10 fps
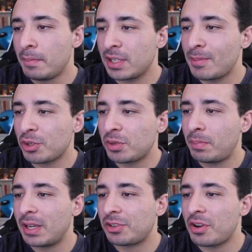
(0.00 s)
Best motion
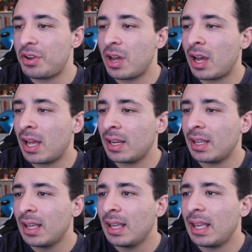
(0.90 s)
picture
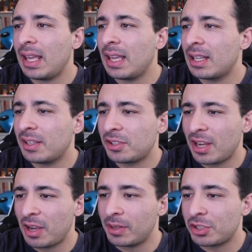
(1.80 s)
non-English
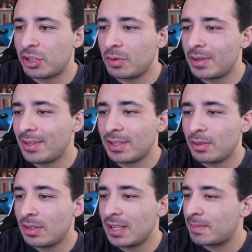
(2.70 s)
language. So
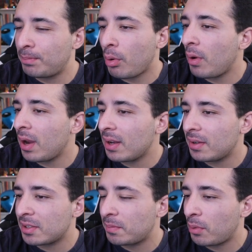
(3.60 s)
does boy
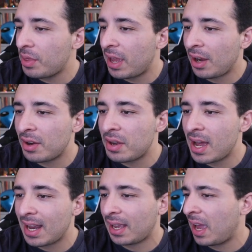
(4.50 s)
does Boy and the Heron
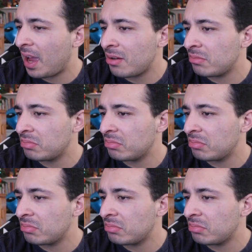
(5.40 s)
not count